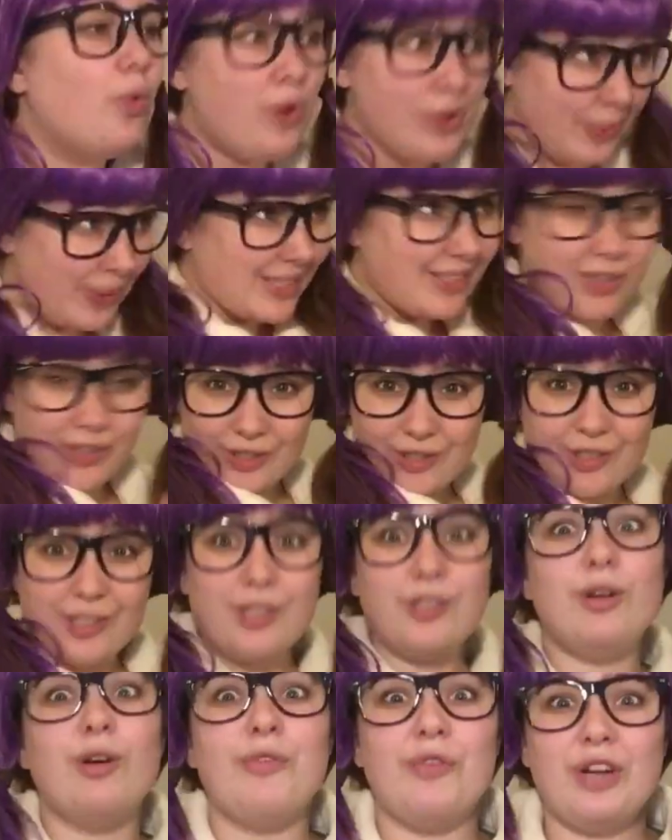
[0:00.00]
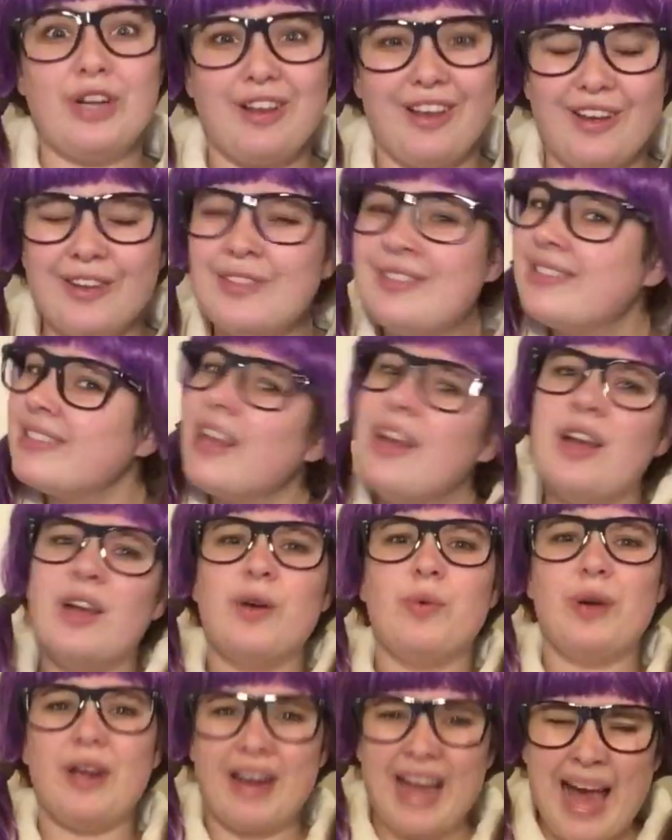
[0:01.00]
We were introduced to two of our clothes,
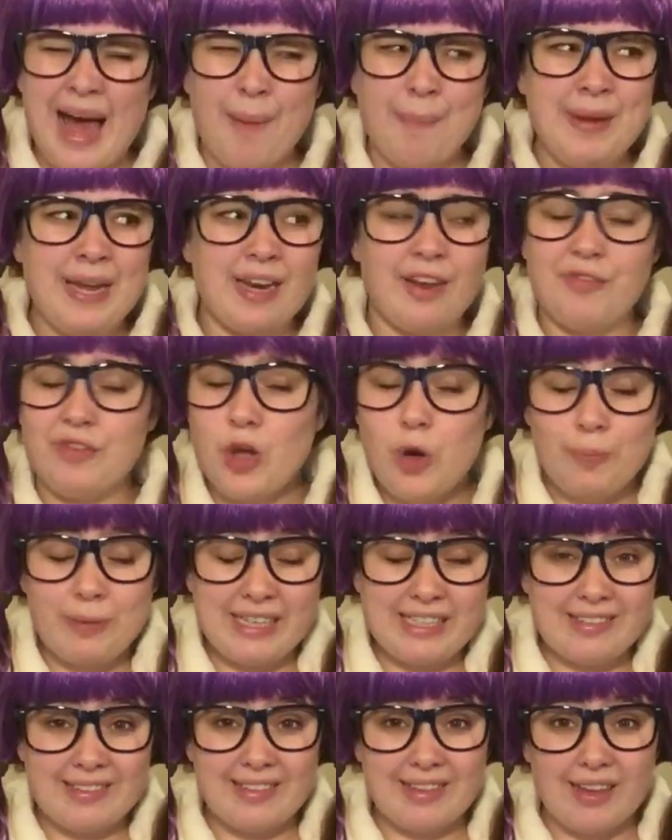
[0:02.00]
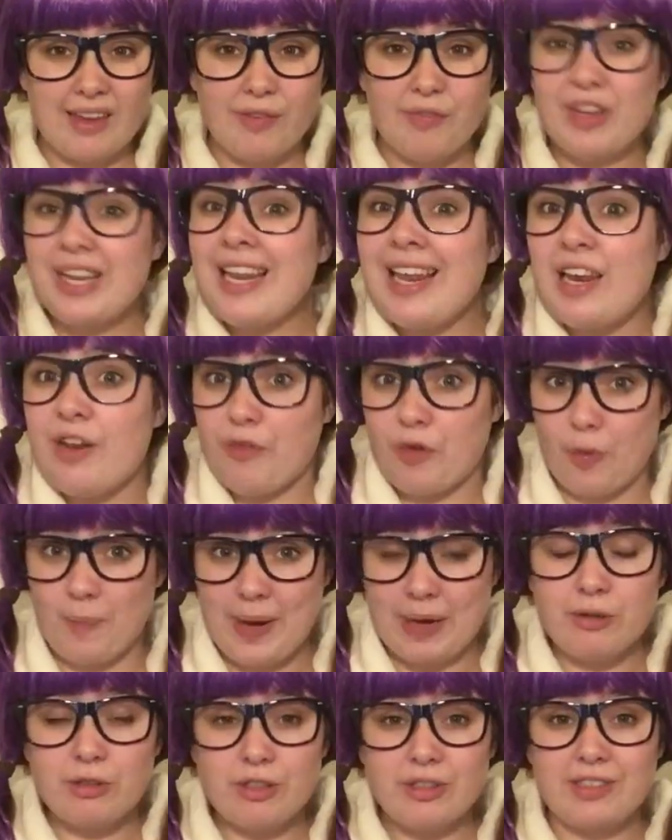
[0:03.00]
we are happy and have no place to live, and if our
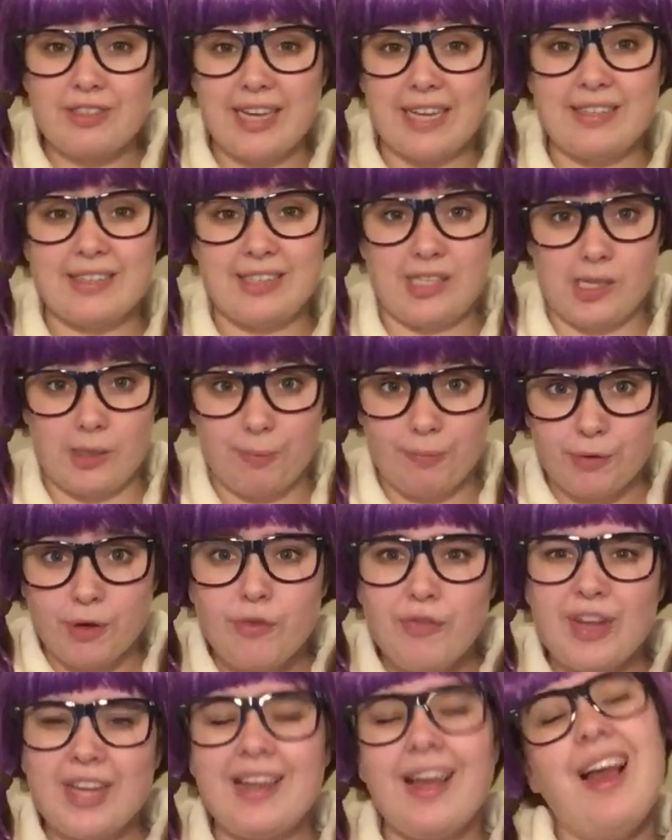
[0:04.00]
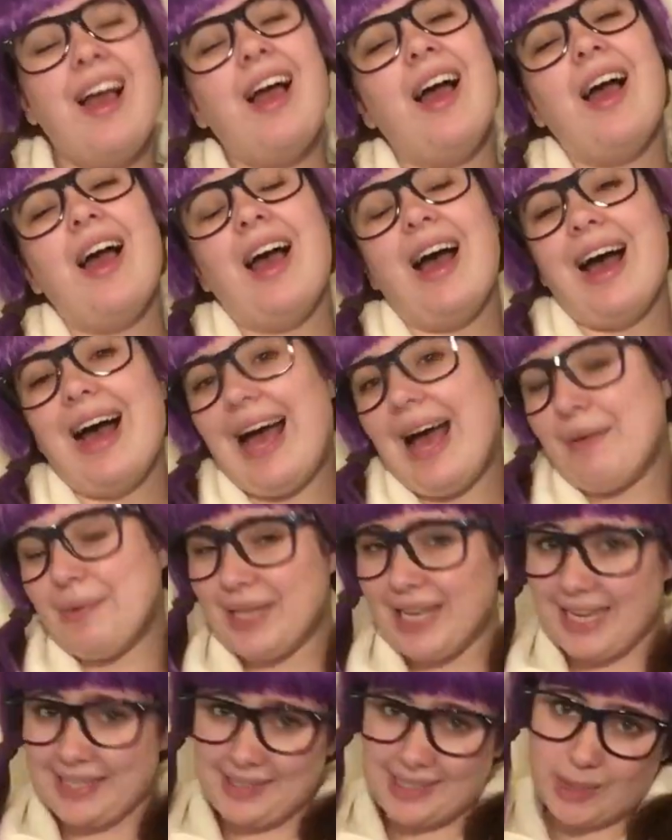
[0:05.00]
marital status is improving, I
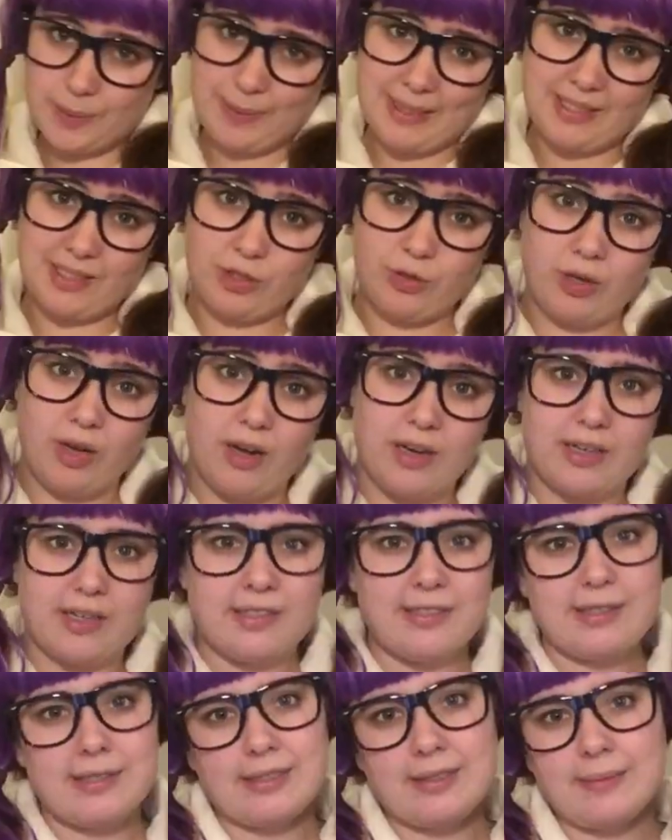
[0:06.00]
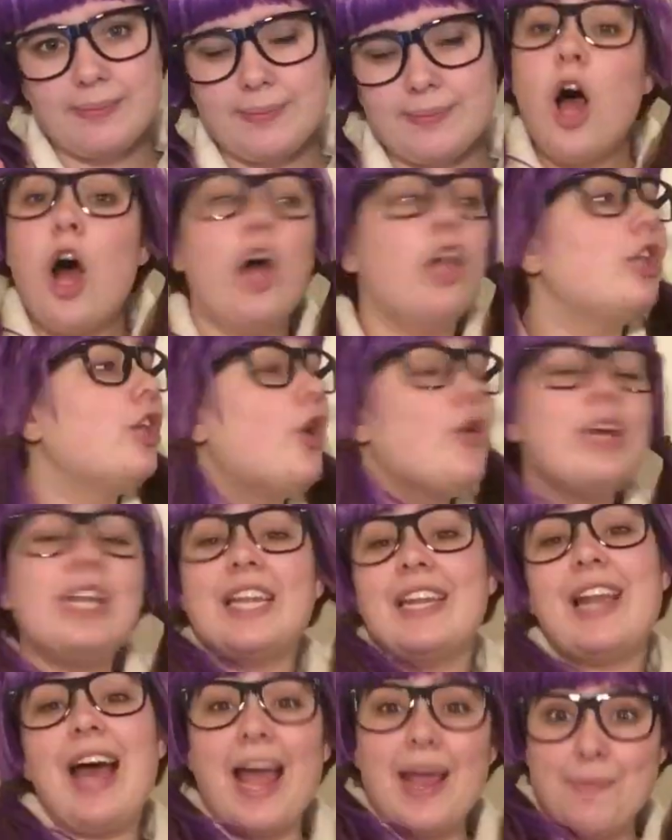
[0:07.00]
would like to spend $2.
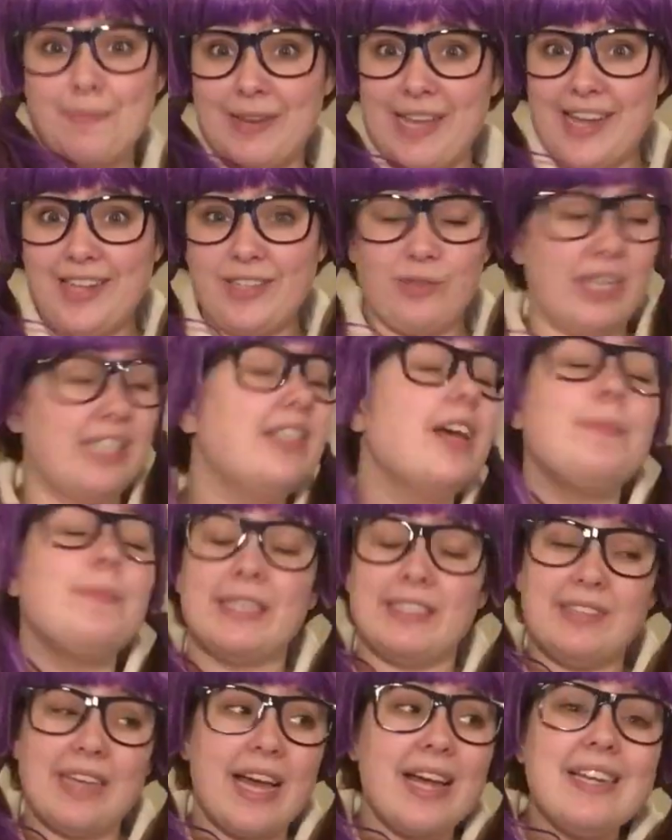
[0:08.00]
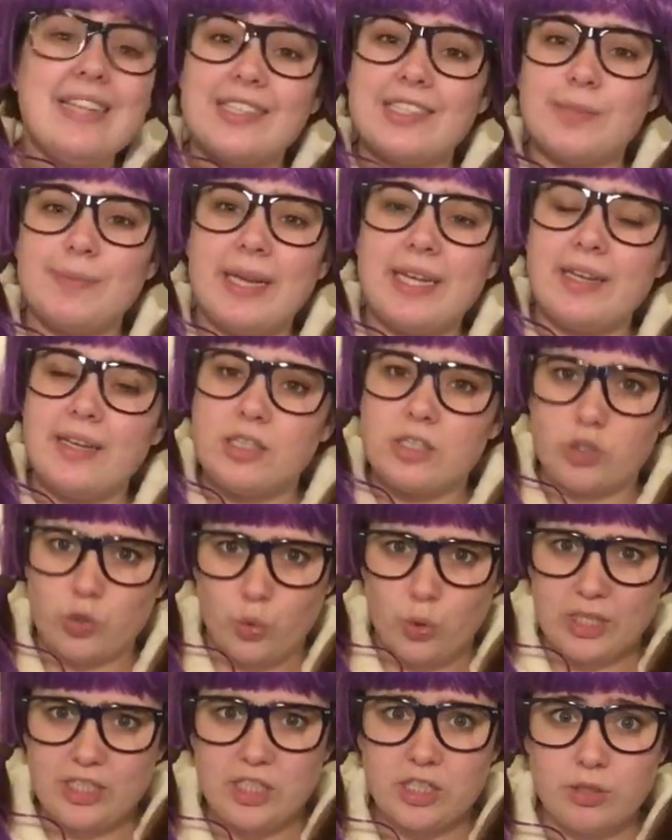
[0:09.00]
Logan and I are playing dress up, anxiety is making us
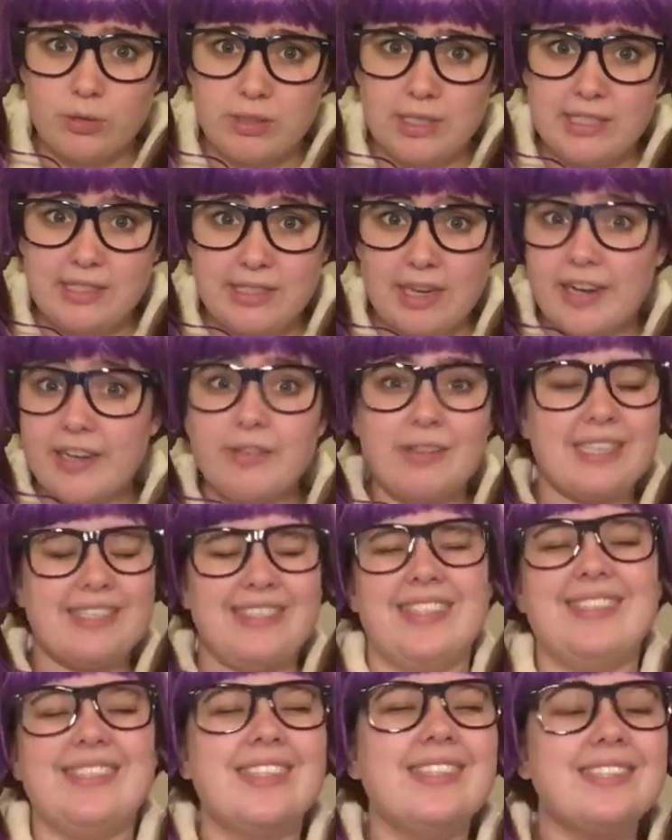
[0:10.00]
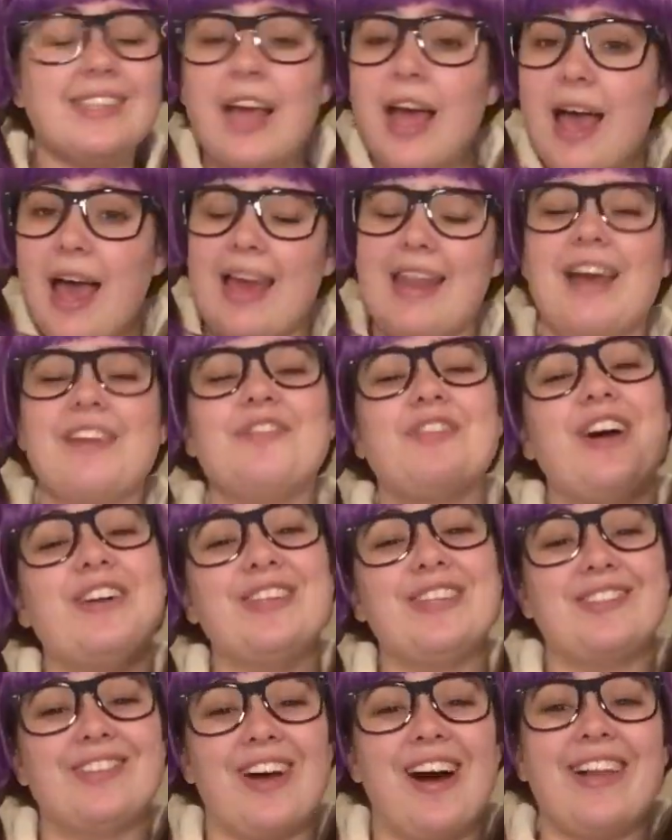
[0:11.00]
question our entire existence, and I
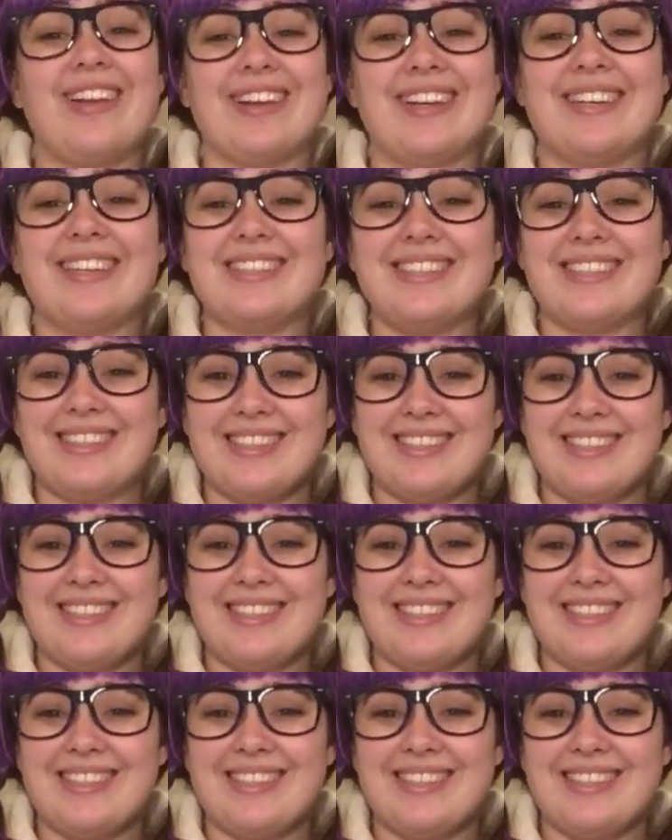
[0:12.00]
found a dollar.